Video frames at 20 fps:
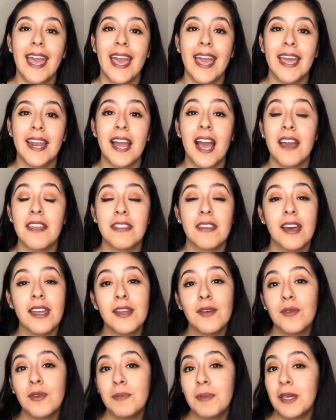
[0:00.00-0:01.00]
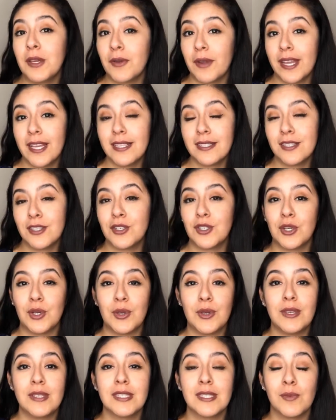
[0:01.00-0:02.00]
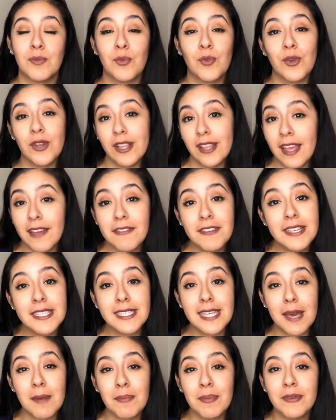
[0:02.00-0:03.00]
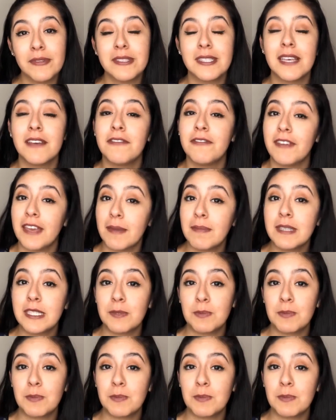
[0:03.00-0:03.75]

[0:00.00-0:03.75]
And I thought it would be great to show you some real life examples of famous